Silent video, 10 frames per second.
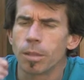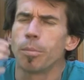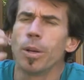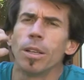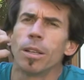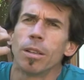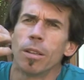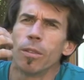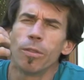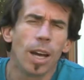put
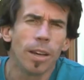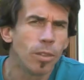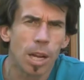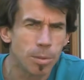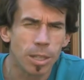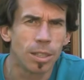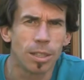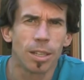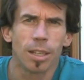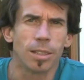five drops under the
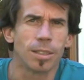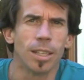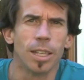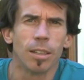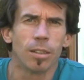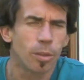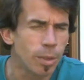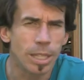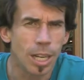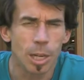tongue, say,
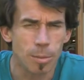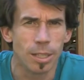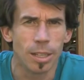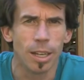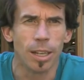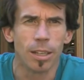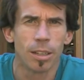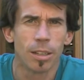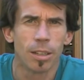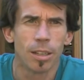three times a day
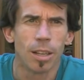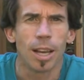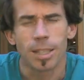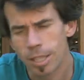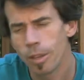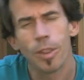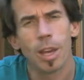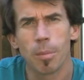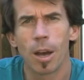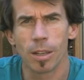until
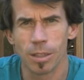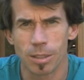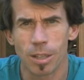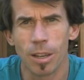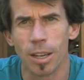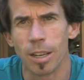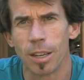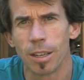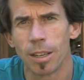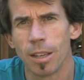that bottle is gone.
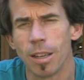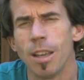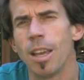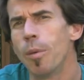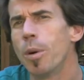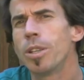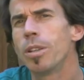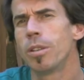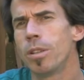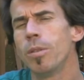And what
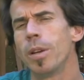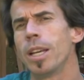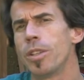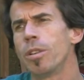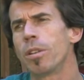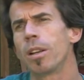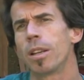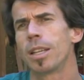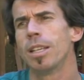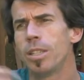you're doing is you're
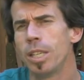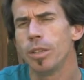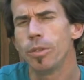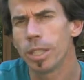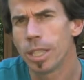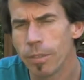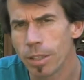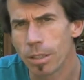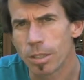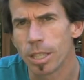continually giving
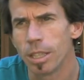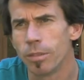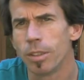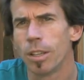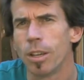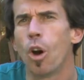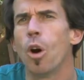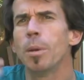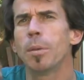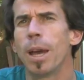yourself a
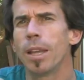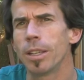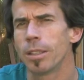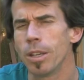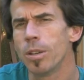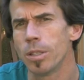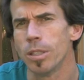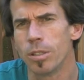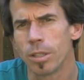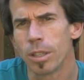homeopathic
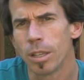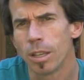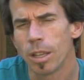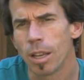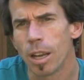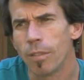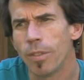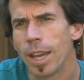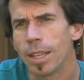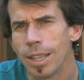dosage of
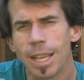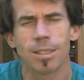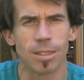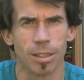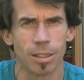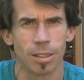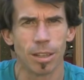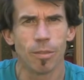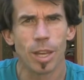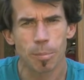that lesson,
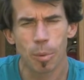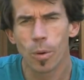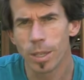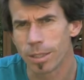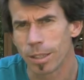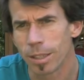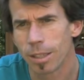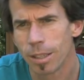of that poison.